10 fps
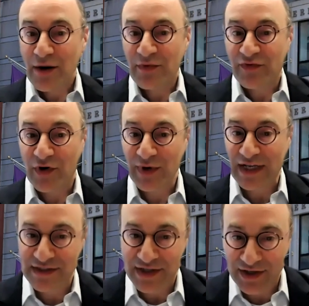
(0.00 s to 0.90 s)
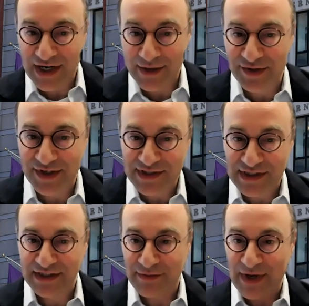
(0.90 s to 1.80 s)
Before we get started, I would just
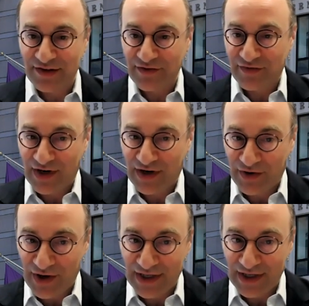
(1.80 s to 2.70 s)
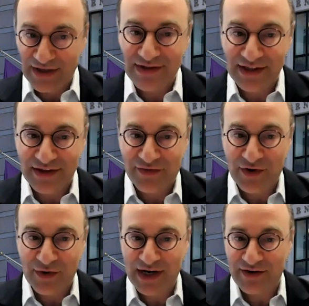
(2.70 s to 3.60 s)
like to mention for our audience that the
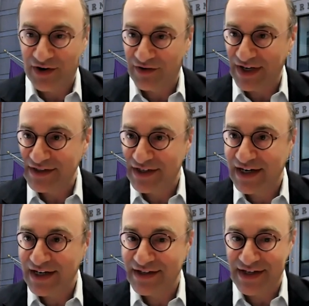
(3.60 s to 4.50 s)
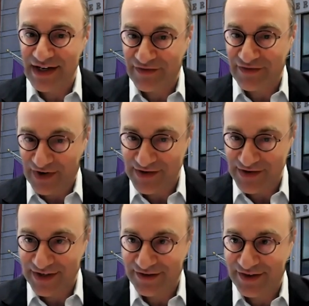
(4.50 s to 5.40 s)
format of our event today is a
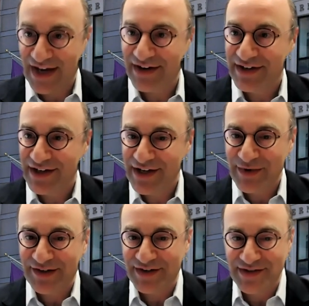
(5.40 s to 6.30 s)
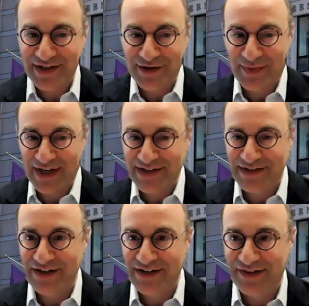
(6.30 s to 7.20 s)
fireside chat, in which I'll start by
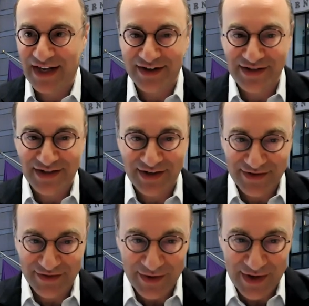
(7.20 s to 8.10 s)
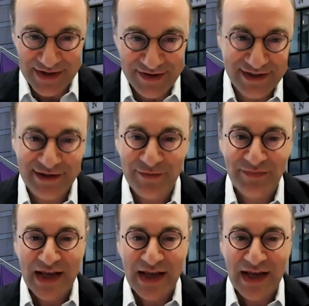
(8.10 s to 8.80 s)
asking Shannon a series of questions.